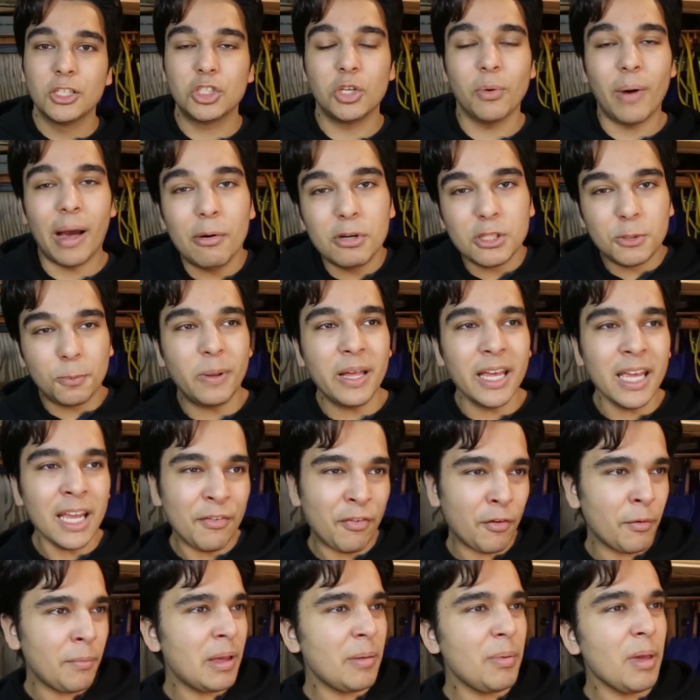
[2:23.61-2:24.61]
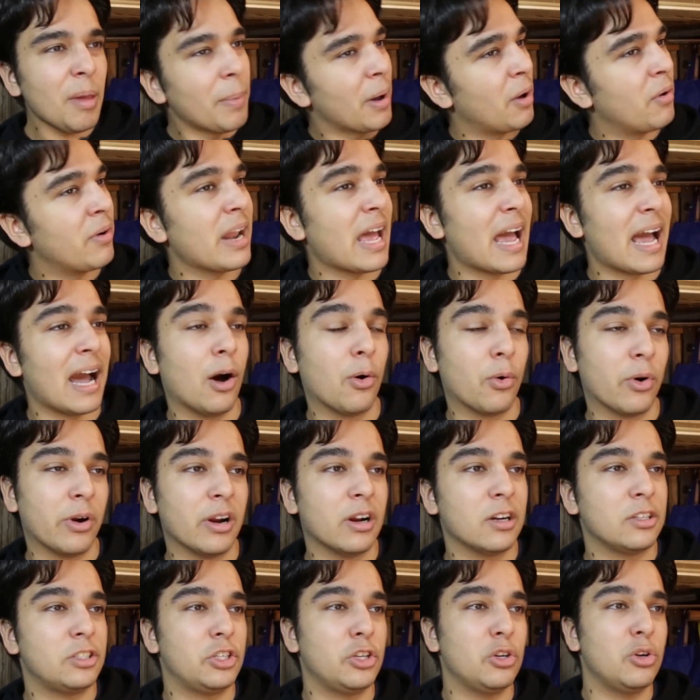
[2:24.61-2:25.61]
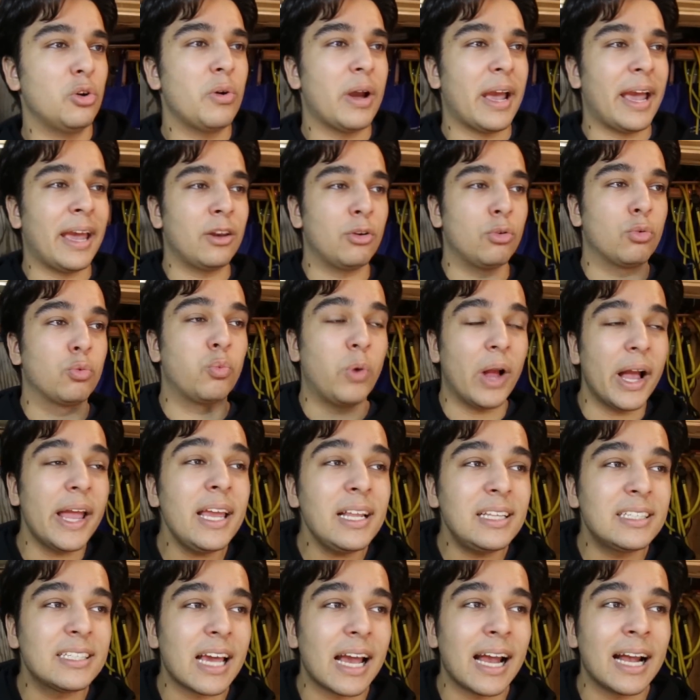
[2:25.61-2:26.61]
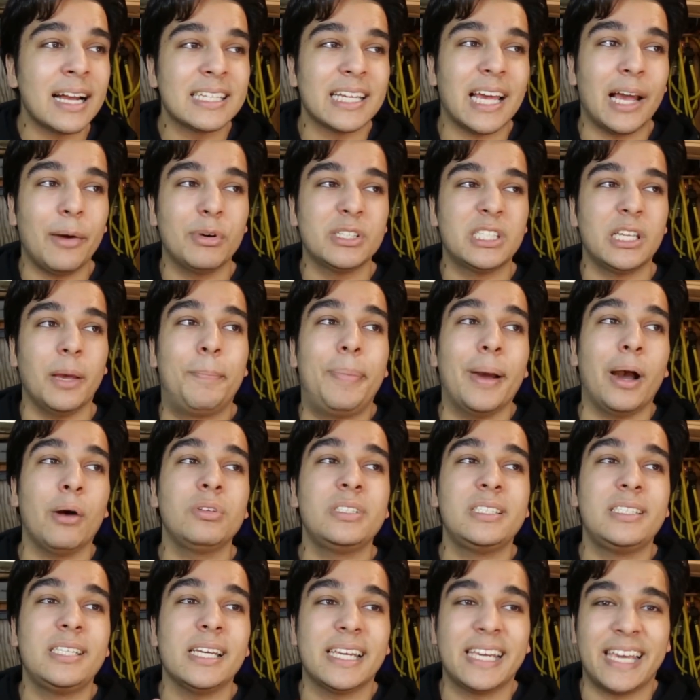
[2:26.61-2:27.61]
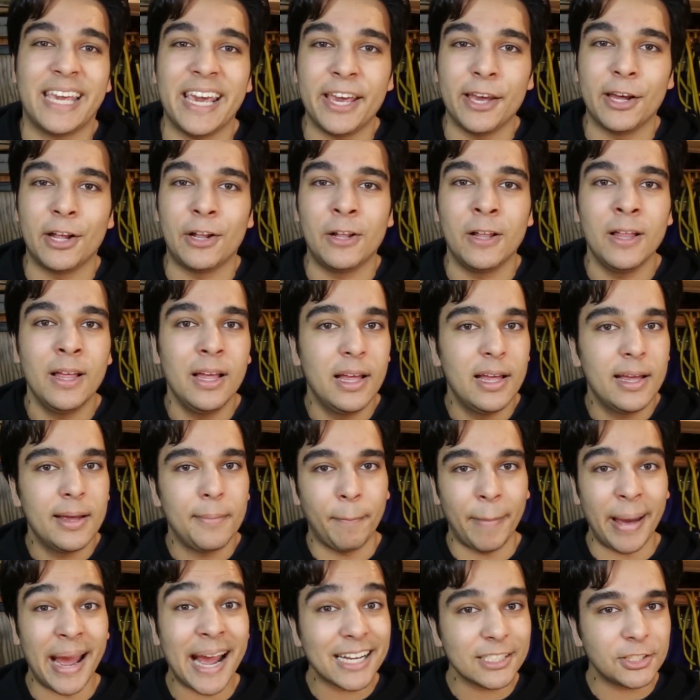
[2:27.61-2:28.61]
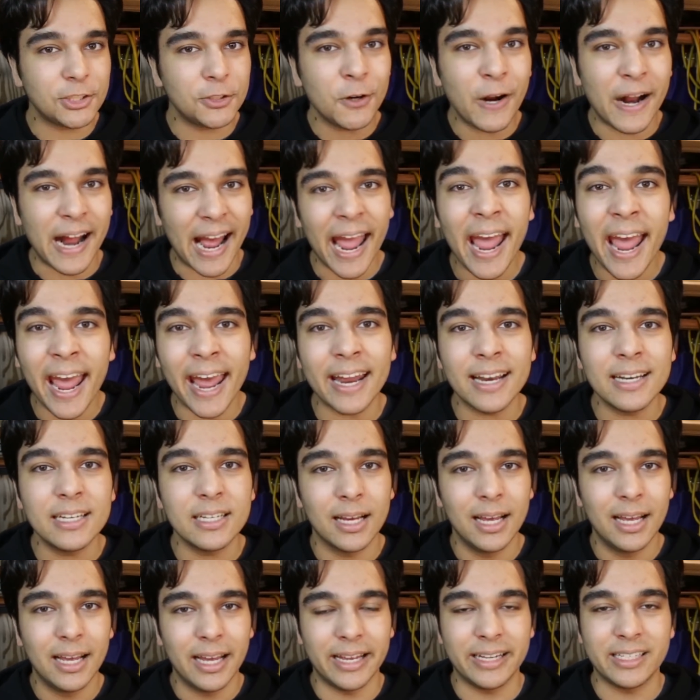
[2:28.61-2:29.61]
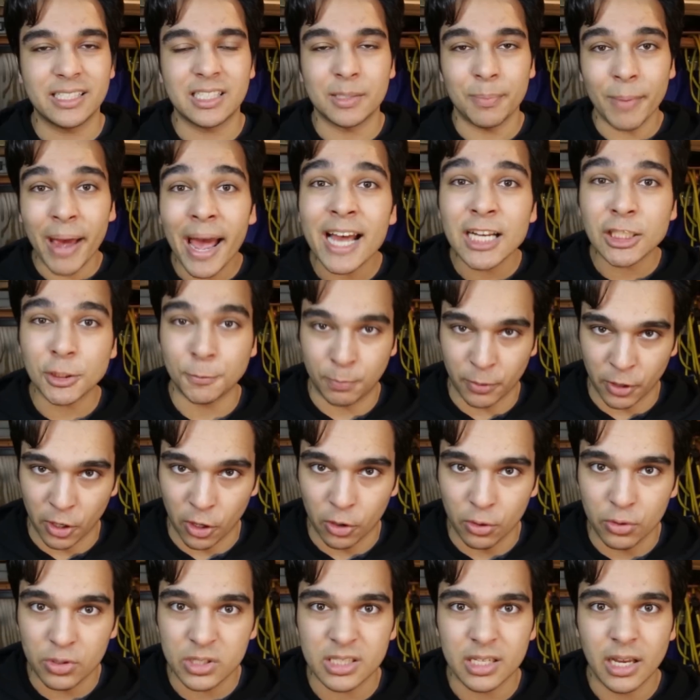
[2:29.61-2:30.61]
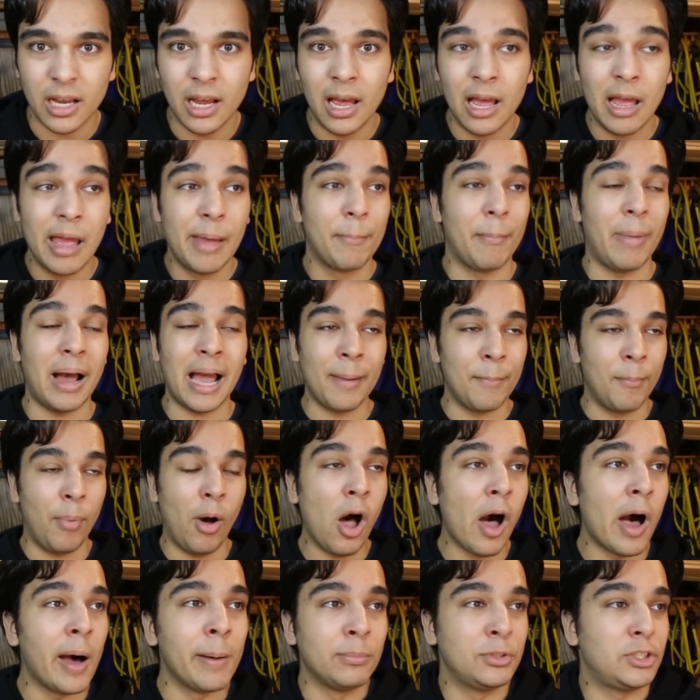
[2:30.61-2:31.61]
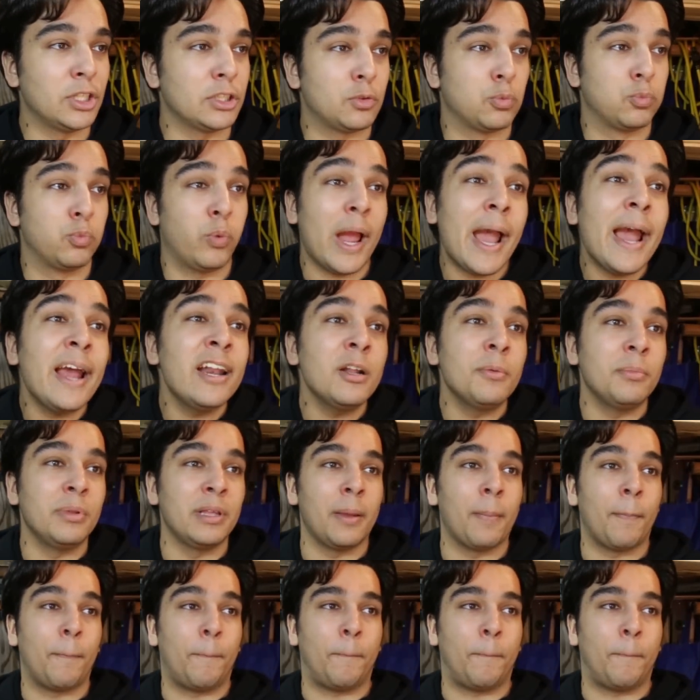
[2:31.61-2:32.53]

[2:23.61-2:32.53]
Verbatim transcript: So I was playing for maybe about an hour or two, and right as I was about to kill Master Hand in Smash Bros, my mom just randomly